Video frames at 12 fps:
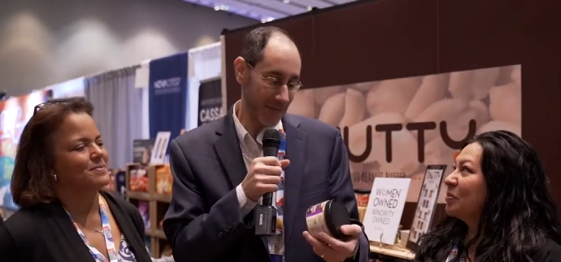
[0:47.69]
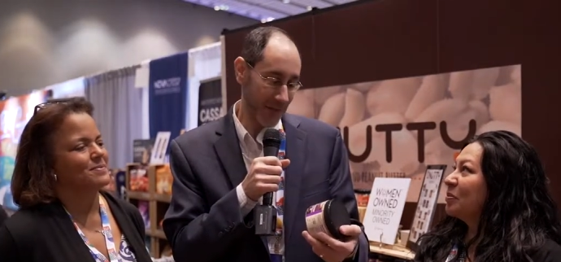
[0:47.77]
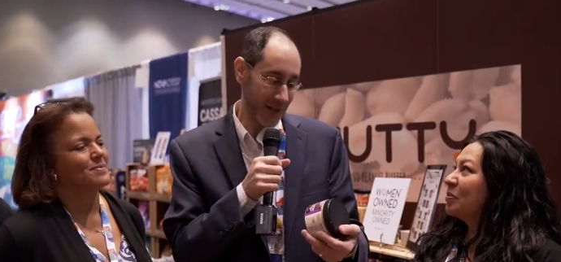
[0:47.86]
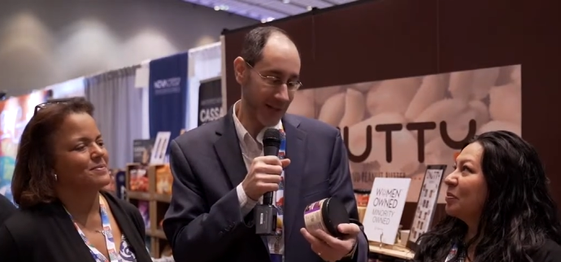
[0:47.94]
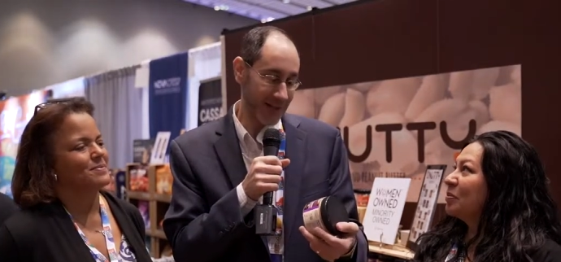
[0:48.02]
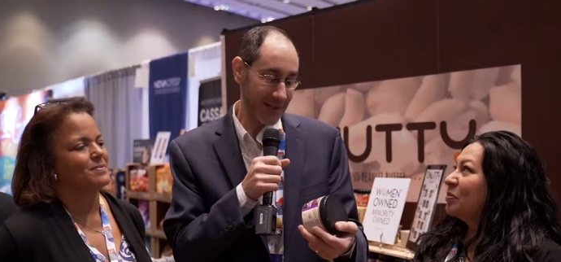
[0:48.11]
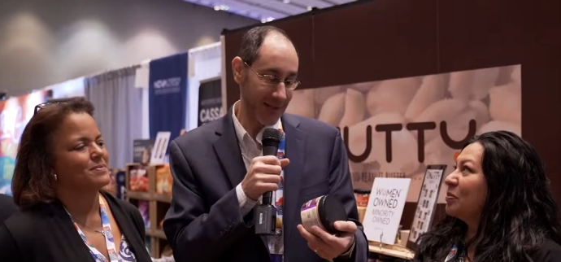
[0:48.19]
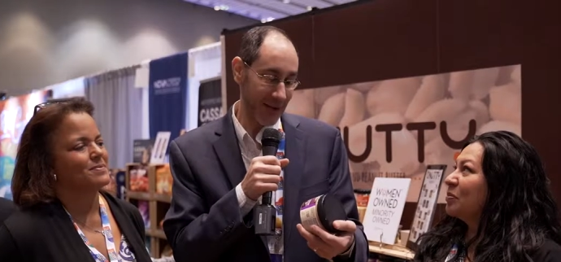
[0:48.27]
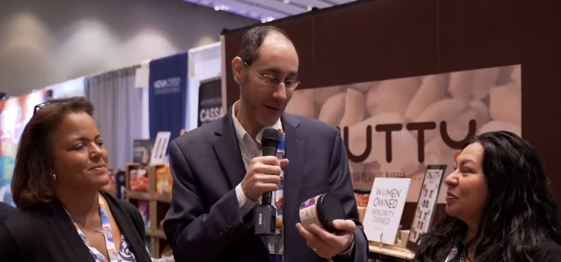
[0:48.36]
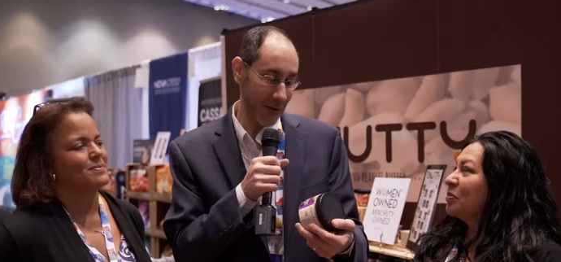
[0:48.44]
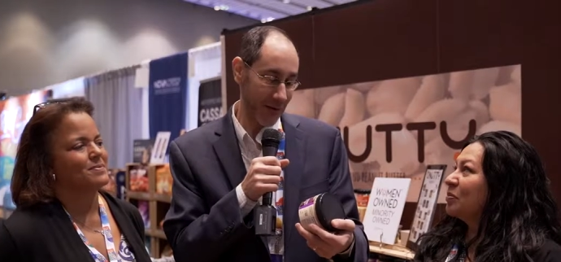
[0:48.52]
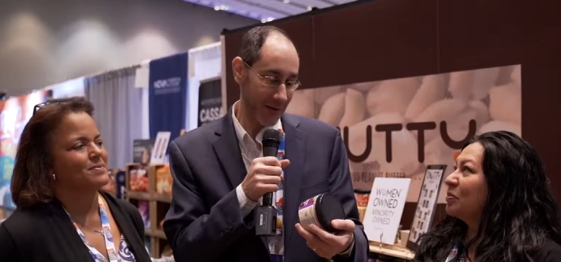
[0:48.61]
Speaker 1: This is the
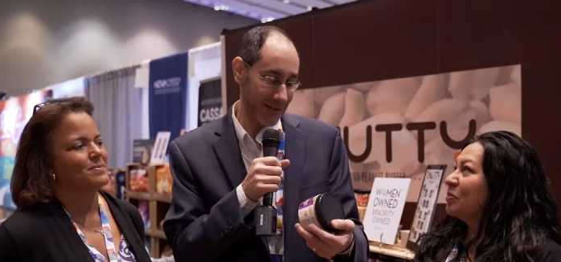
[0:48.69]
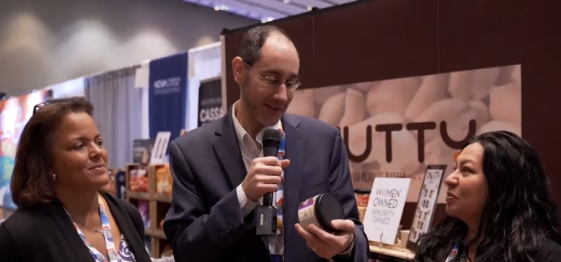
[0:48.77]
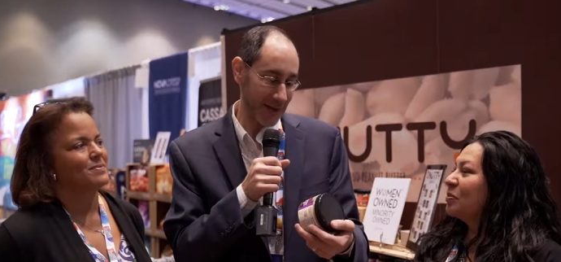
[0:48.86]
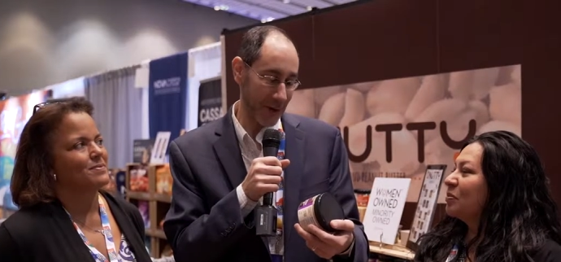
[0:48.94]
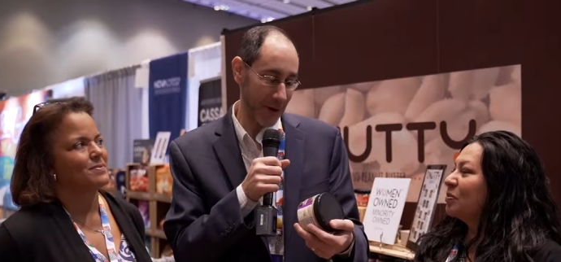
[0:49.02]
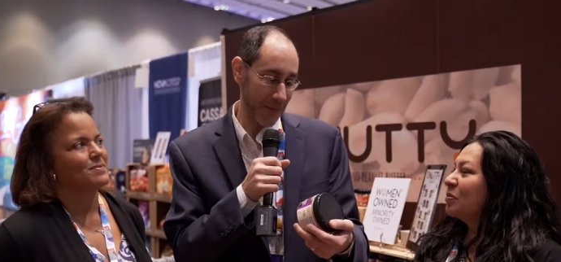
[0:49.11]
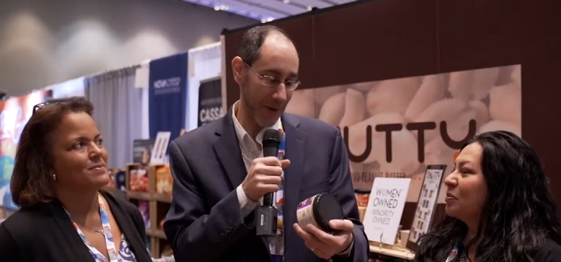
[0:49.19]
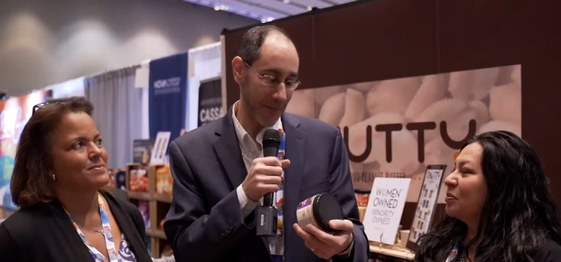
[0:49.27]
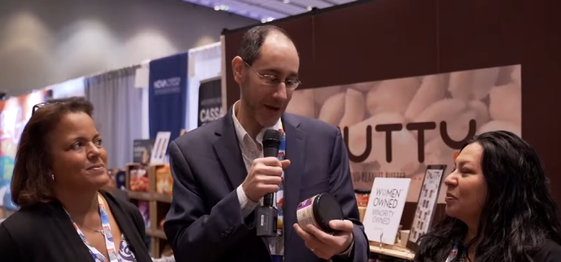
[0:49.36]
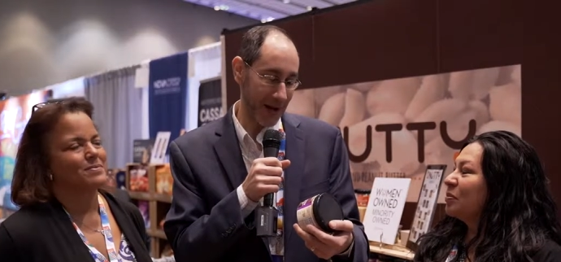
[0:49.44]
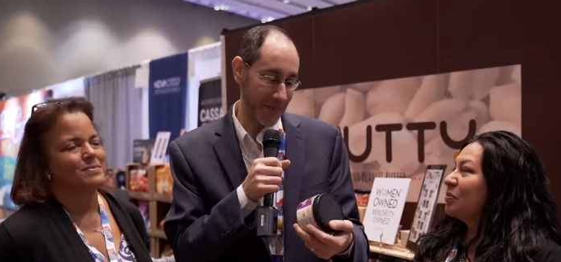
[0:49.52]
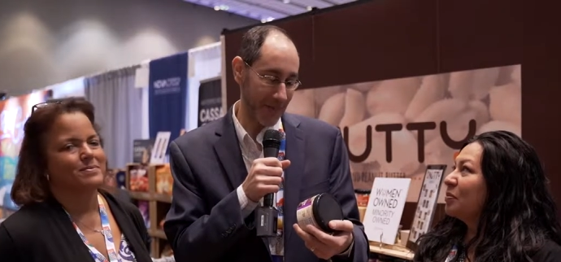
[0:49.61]
this is the gourmet
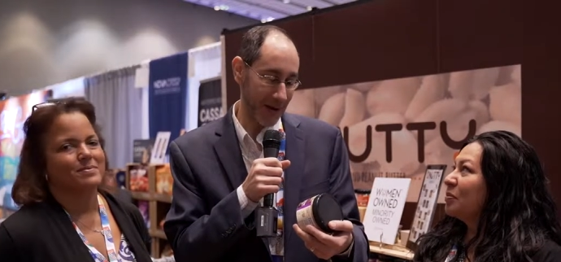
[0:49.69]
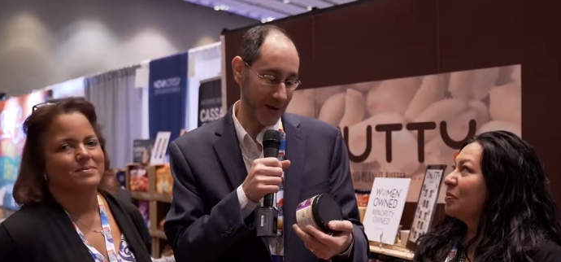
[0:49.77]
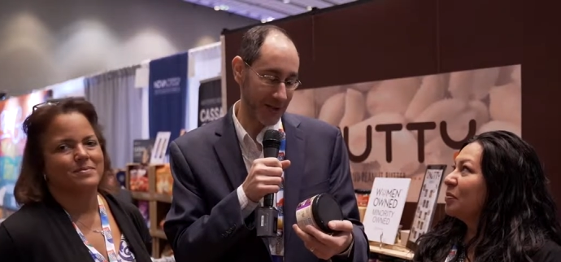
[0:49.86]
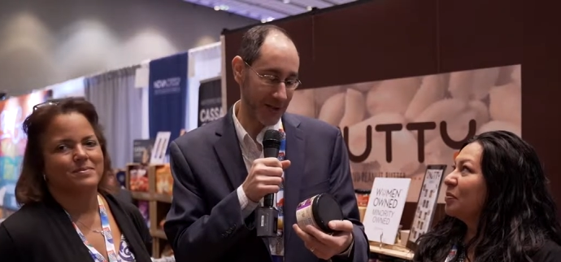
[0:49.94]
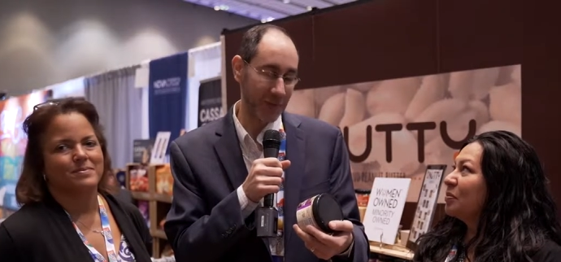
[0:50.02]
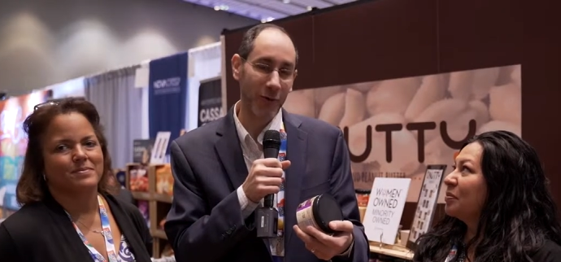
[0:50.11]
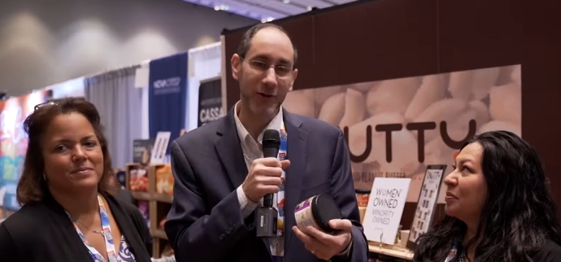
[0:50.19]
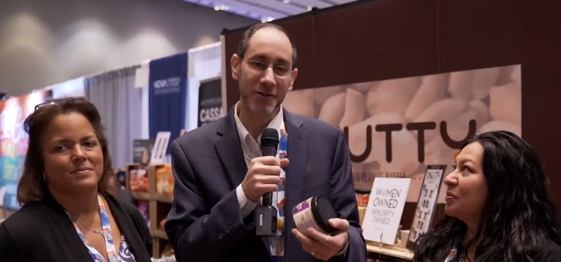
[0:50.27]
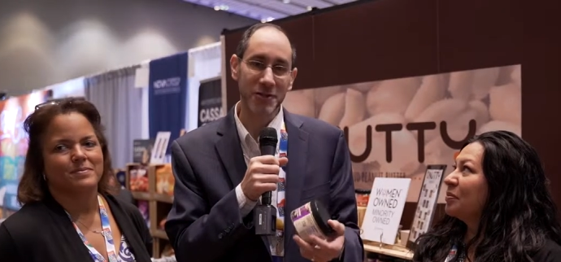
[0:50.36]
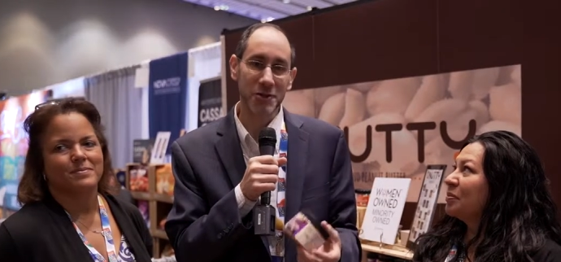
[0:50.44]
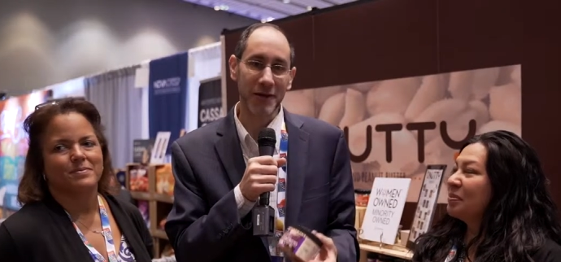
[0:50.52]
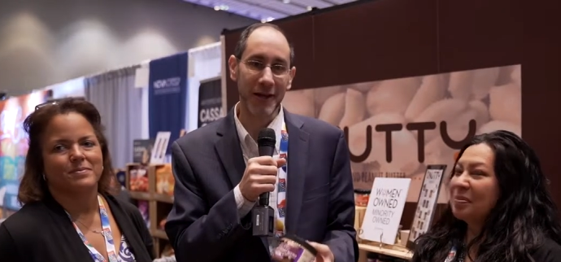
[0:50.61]
peanut butter
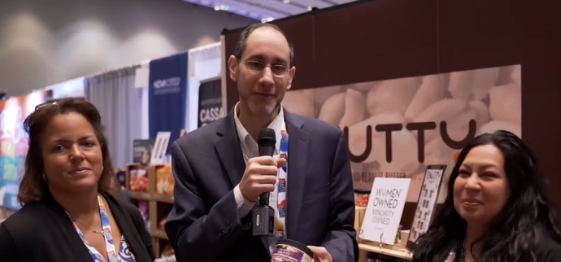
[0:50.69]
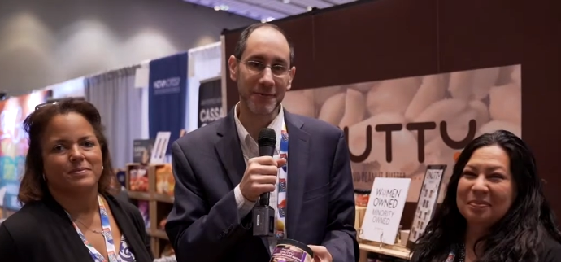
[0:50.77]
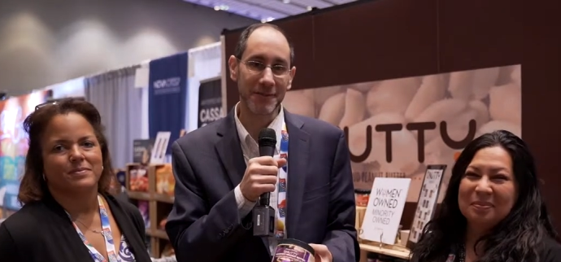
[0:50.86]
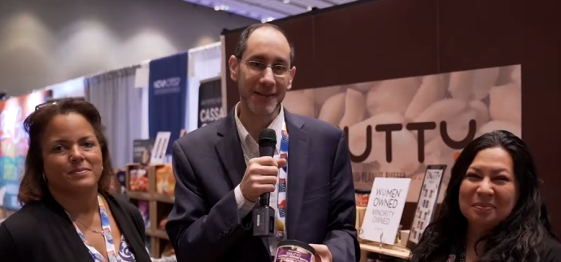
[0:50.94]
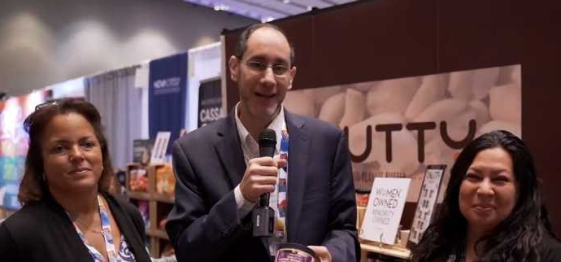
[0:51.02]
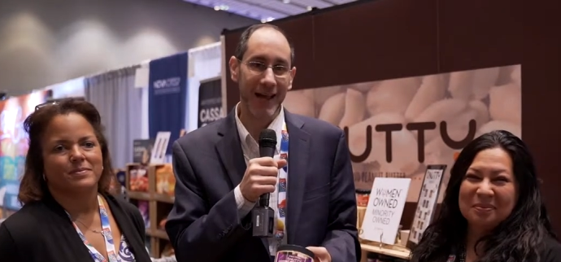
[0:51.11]
S'mores Dreams.